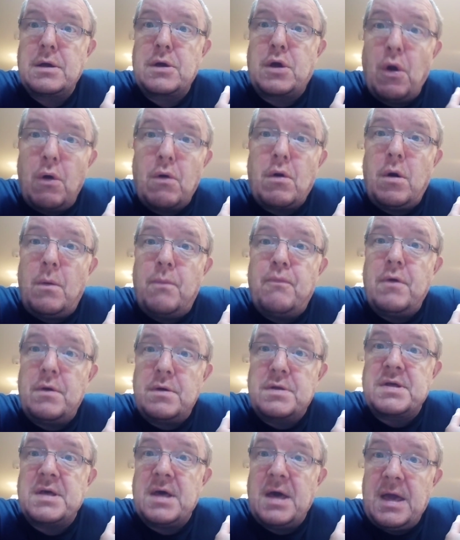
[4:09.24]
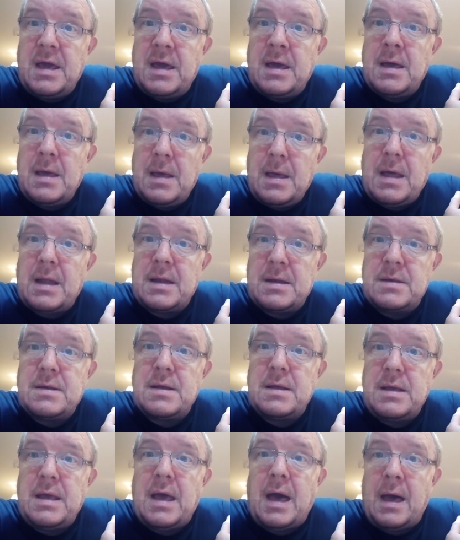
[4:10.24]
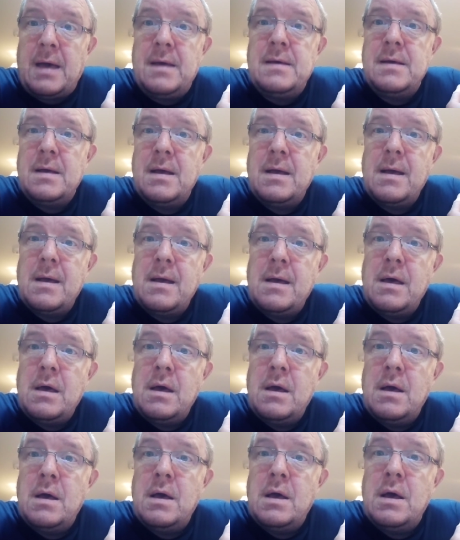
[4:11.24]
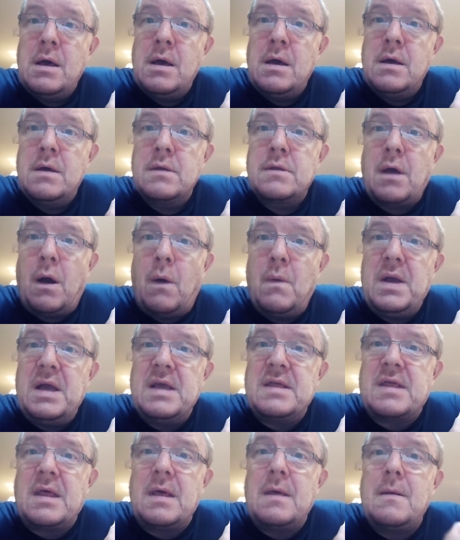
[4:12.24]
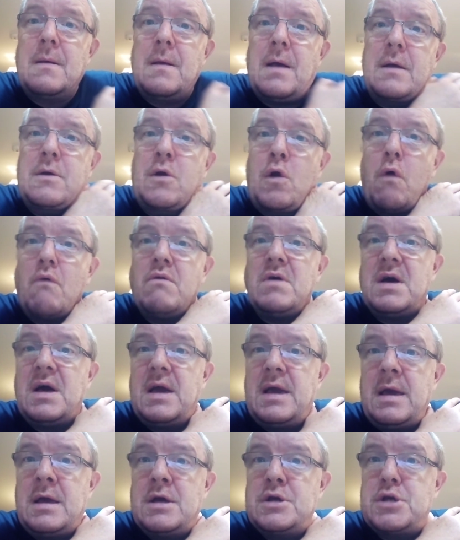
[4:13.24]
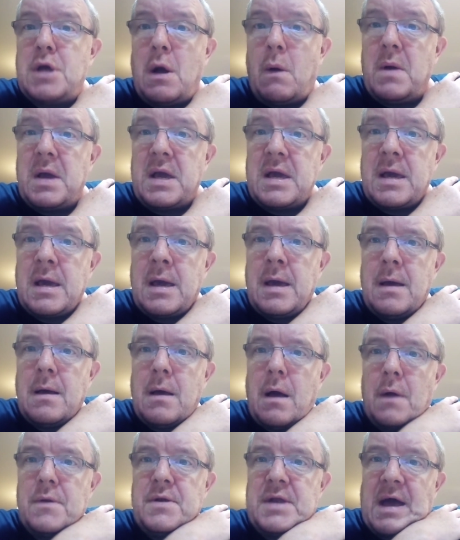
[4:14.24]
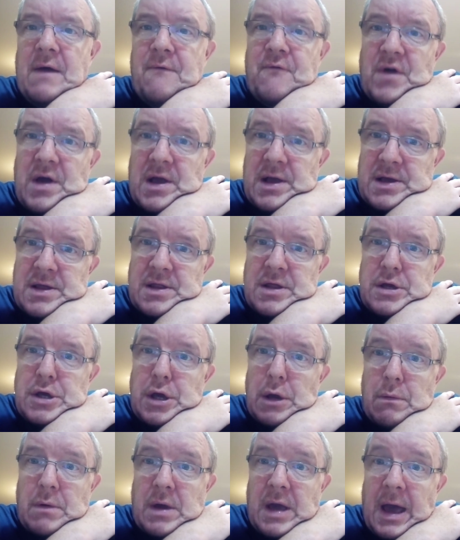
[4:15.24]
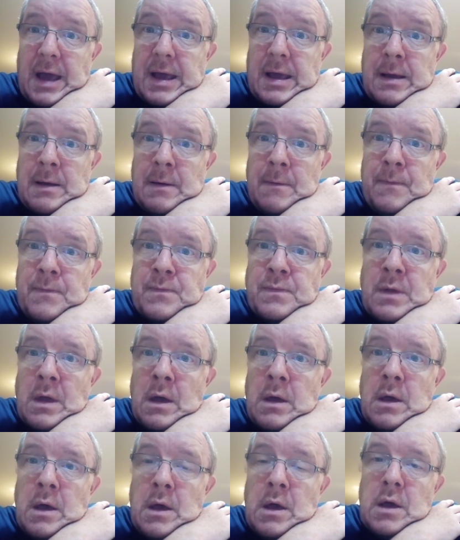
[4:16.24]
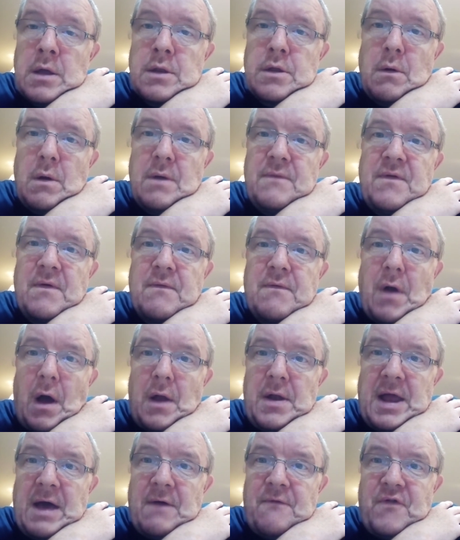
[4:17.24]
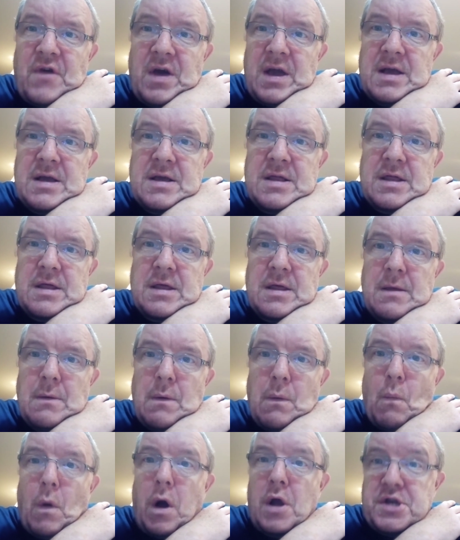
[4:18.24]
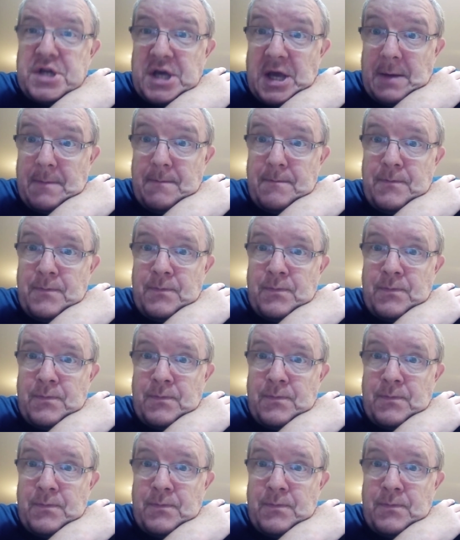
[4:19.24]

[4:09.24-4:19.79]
Google Bruce Lee, and yeah. So it's currently showing on Netflix UK. So if you've got Netflix, watch it.